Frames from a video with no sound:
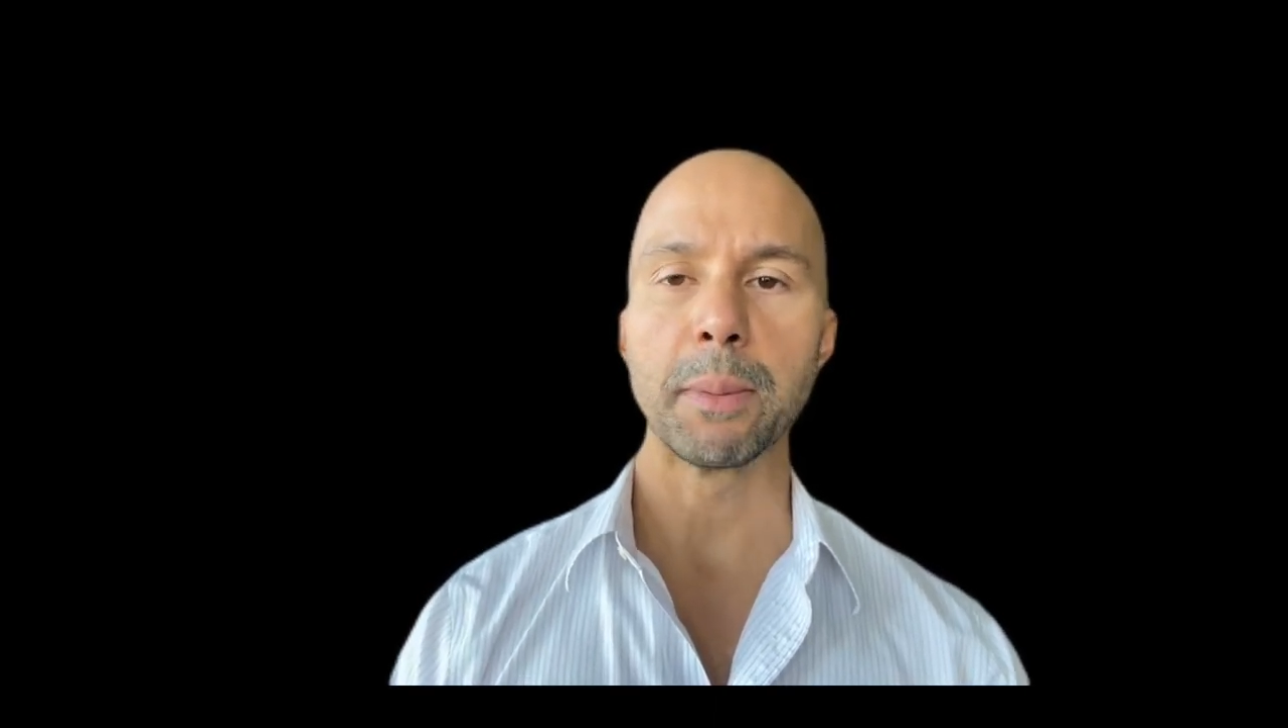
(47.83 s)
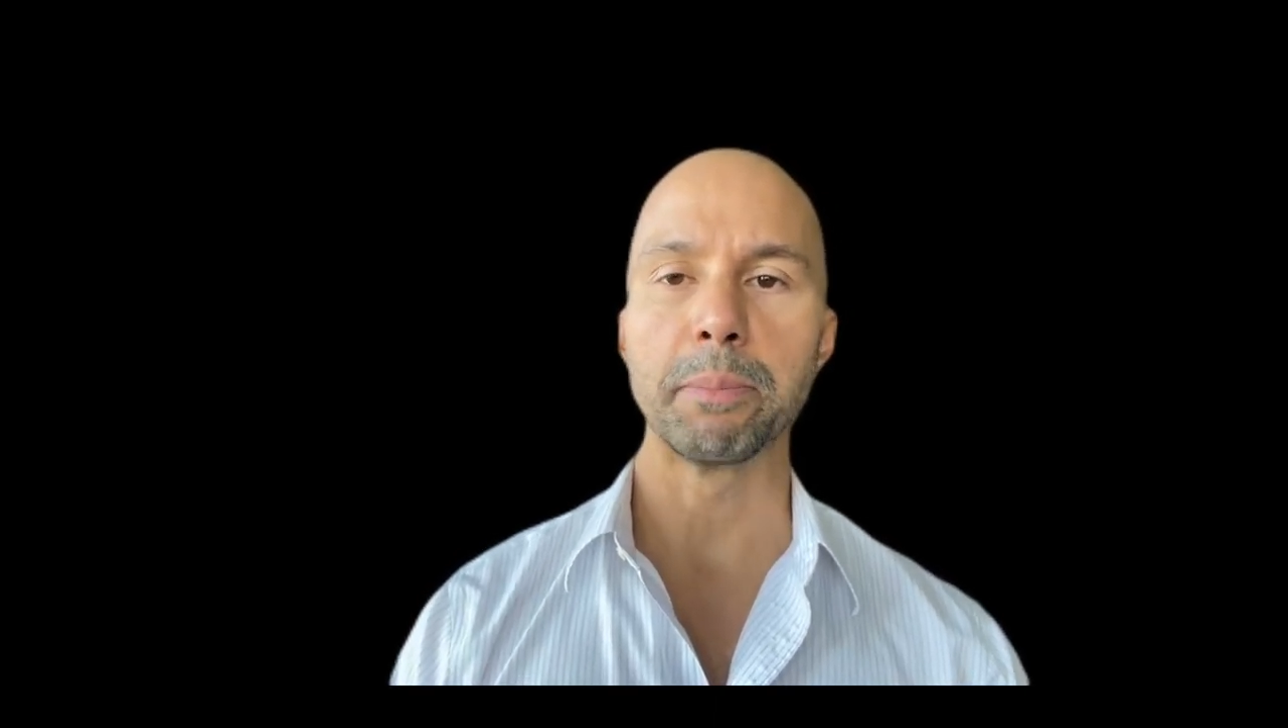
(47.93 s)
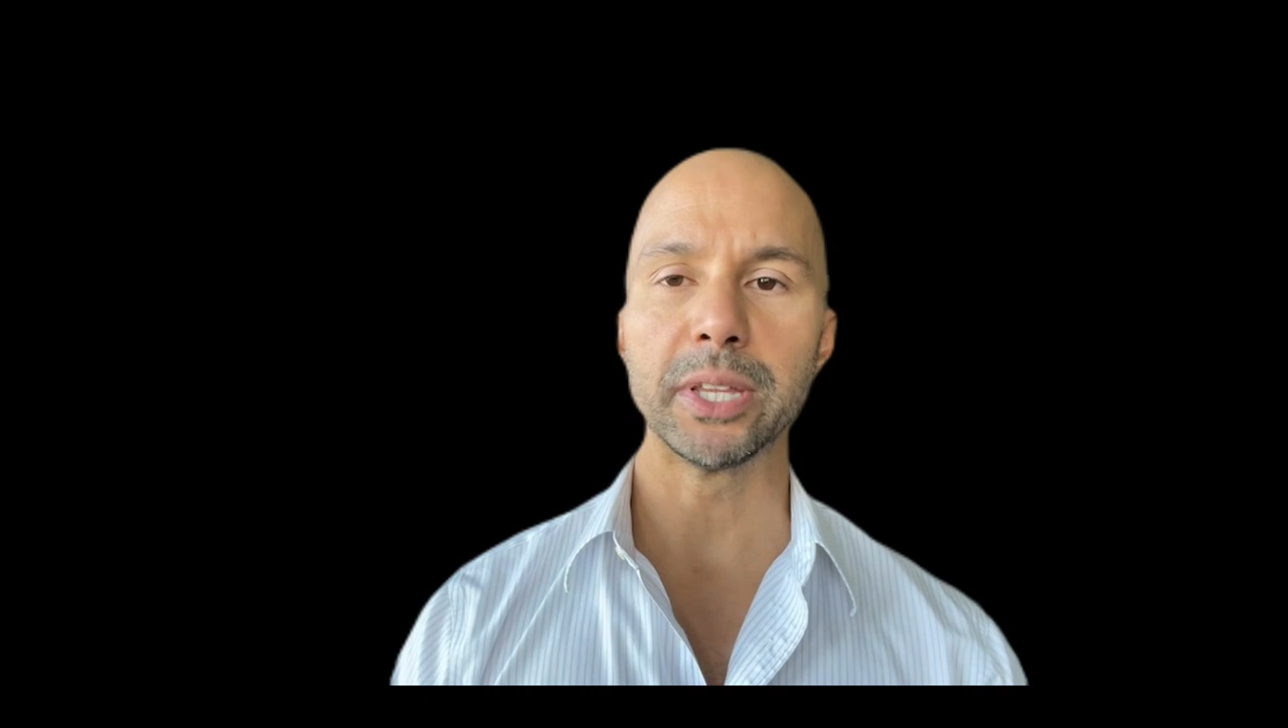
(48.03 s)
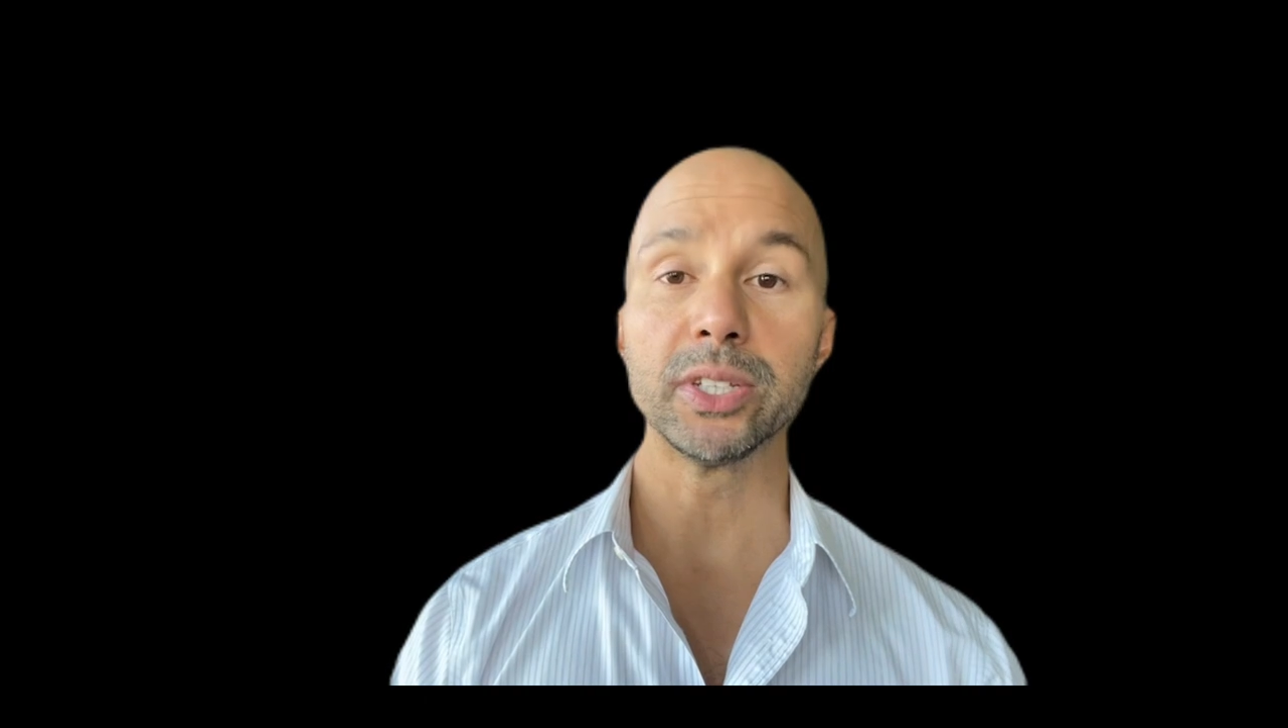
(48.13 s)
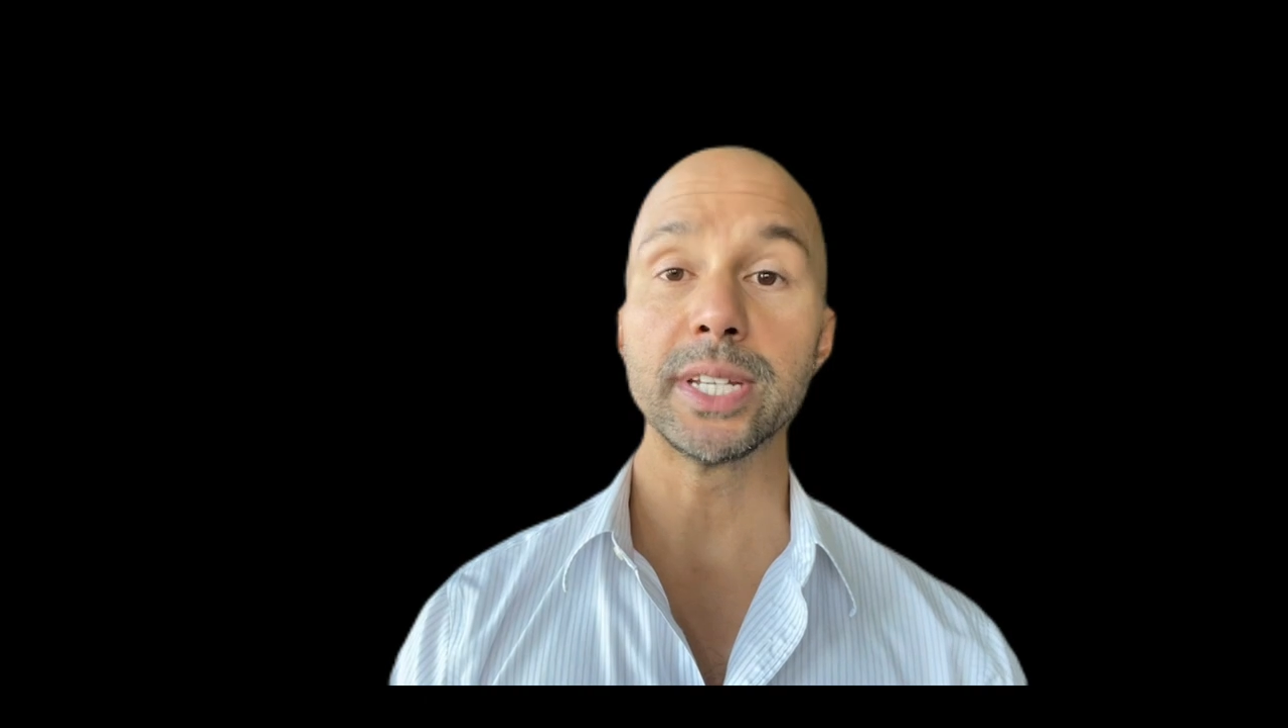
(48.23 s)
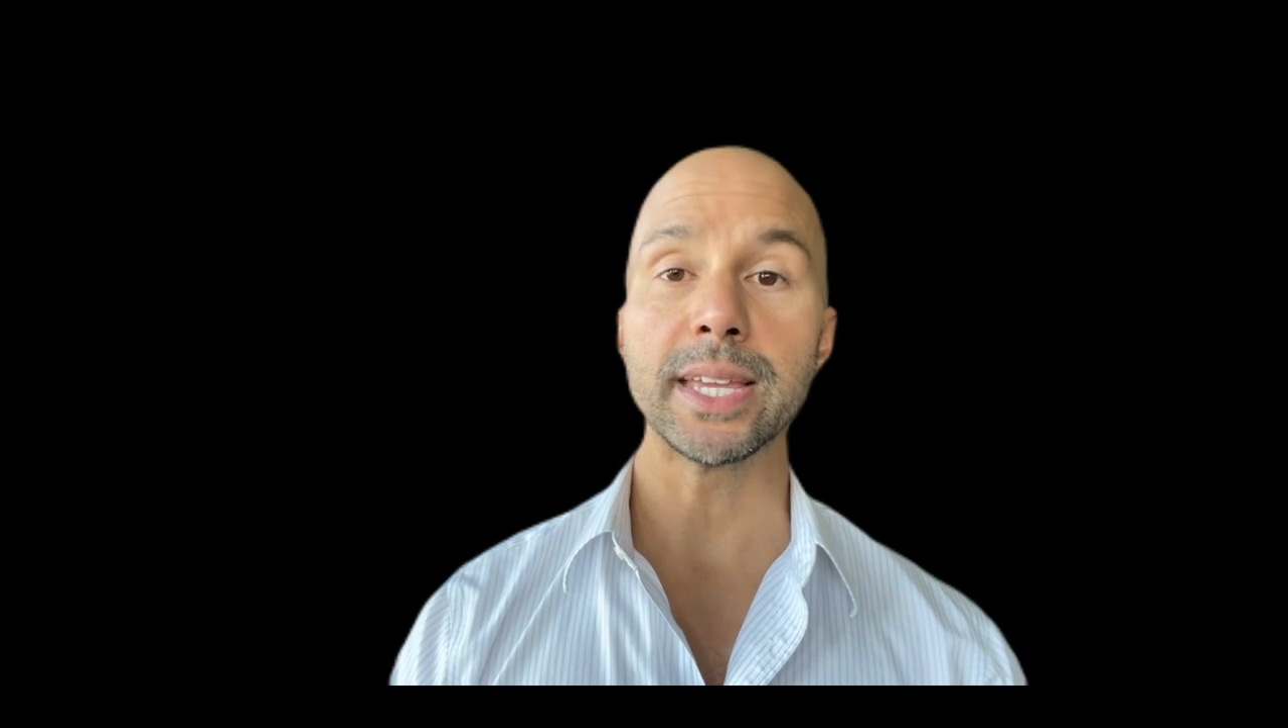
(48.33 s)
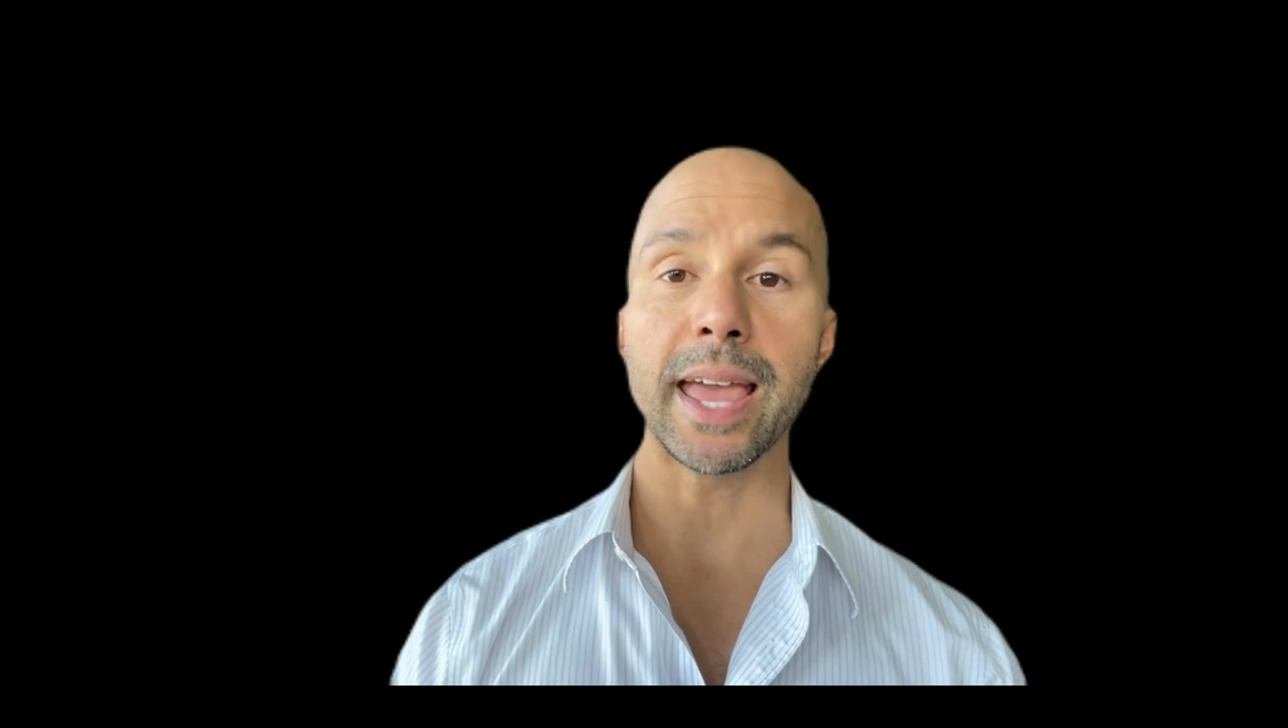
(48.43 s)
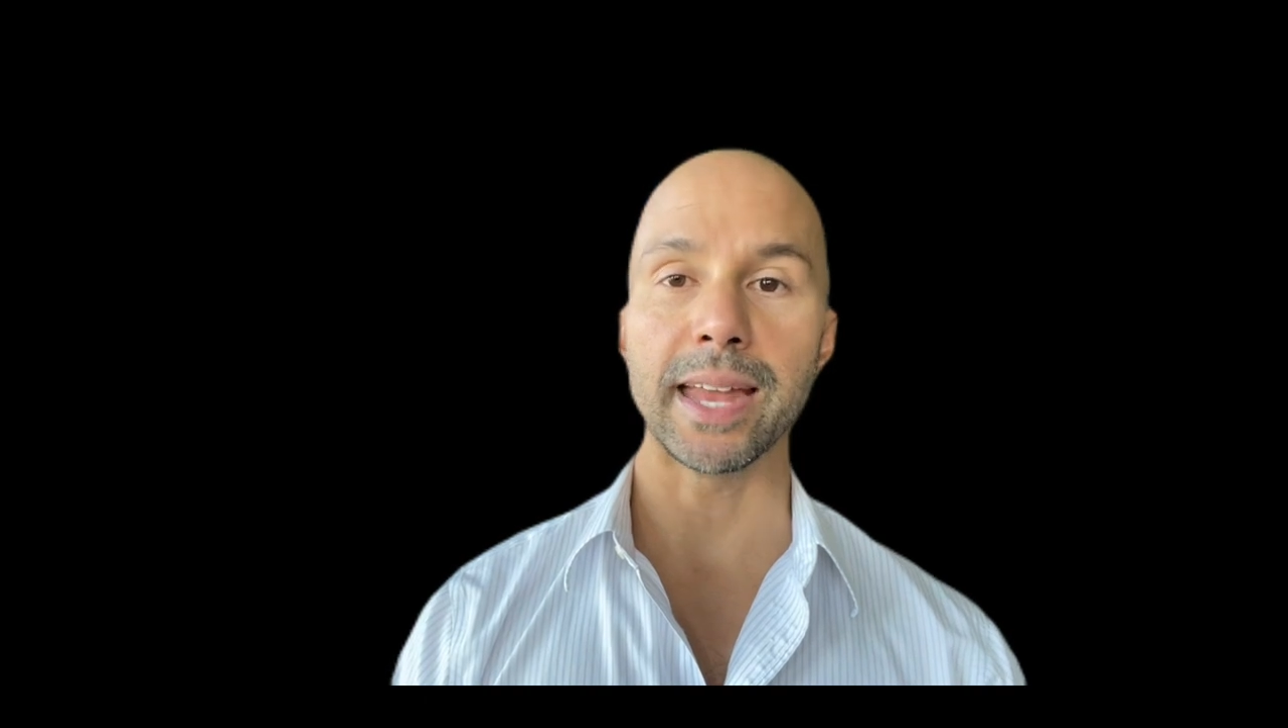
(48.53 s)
building